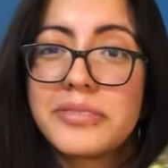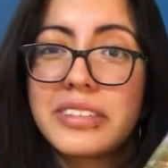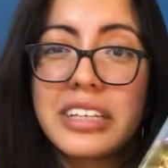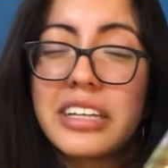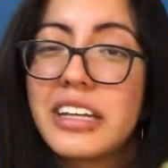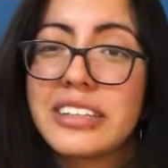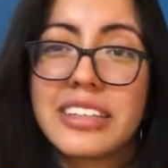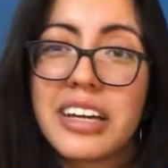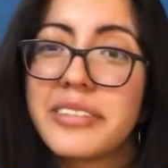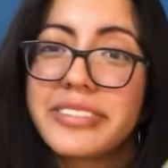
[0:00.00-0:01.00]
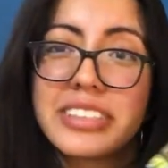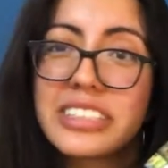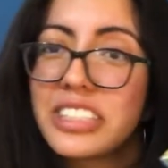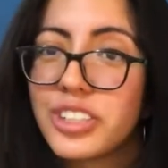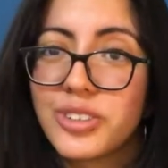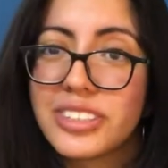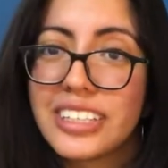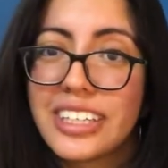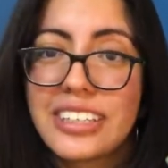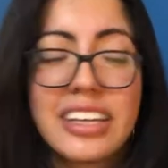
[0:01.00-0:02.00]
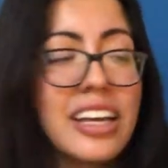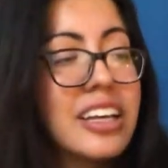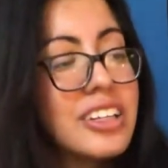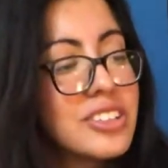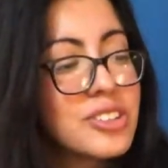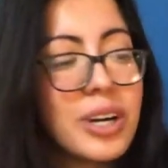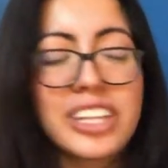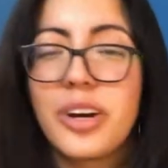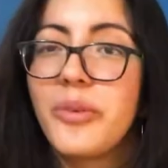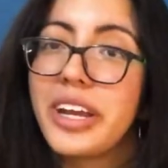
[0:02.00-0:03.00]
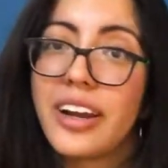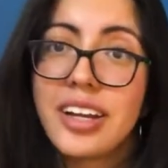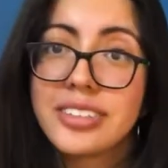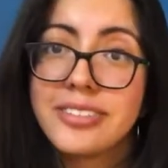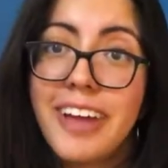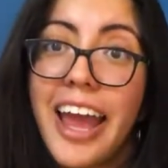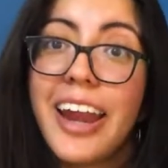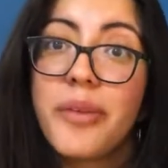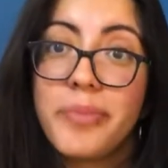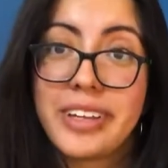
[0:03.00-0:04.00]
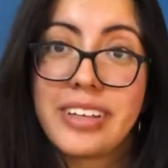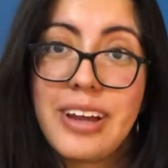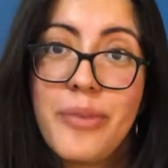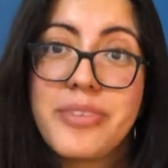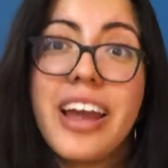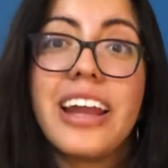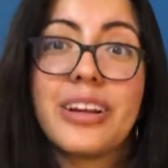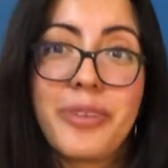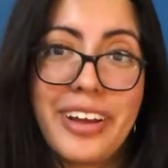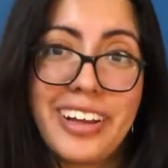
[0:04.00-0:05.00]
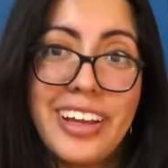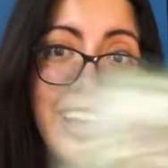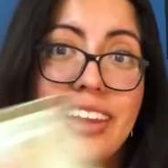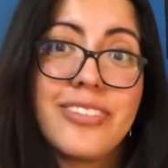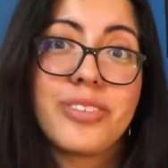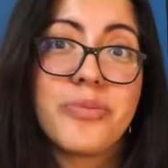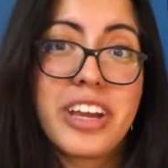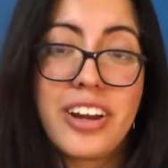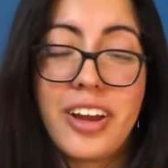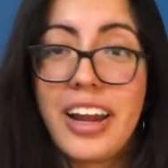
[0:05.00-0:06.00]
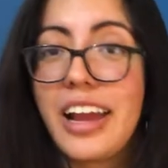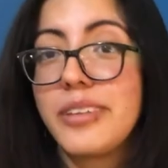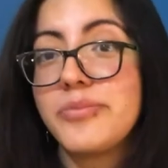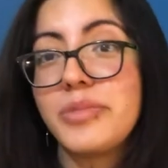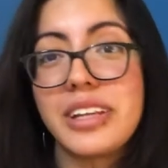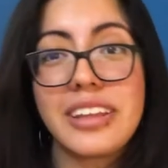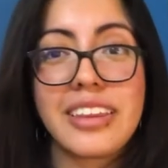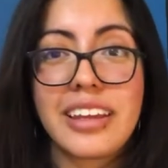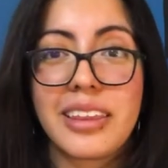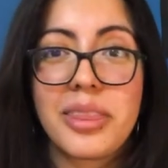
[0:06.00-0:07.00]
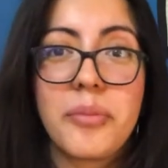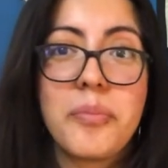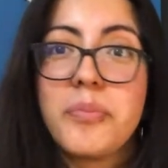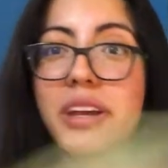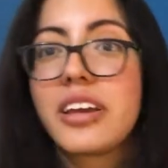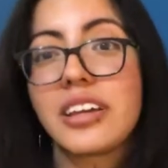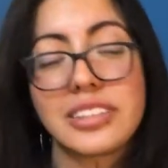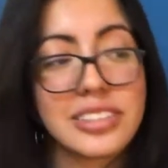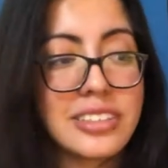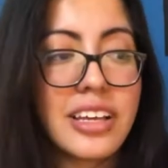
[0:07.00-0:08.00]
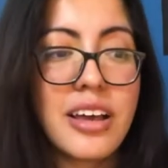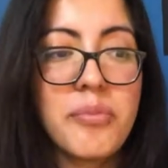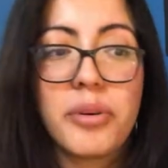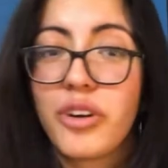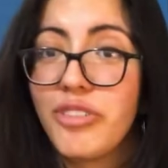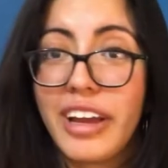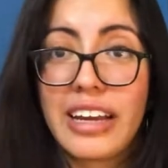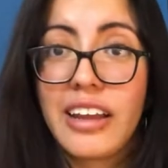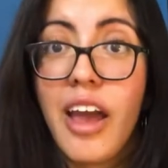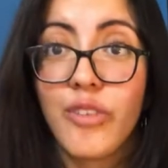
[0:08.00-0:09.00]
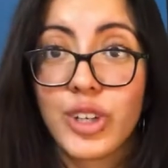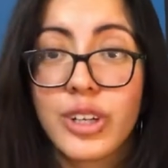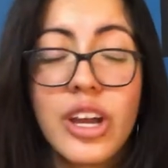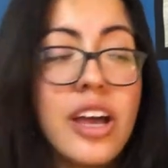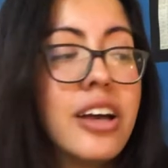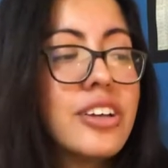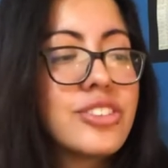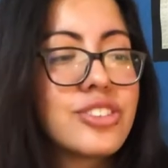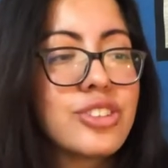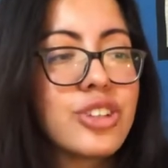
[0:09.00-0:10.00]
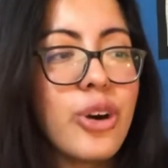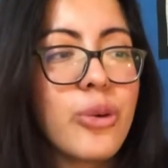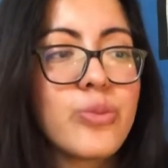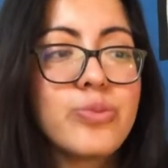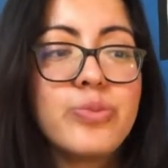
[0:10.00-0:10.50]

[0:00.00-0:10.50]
the, the cover looks interesting so I thought why not and I picked it up and I read it and then from then on I've been like the biggest book fan ever so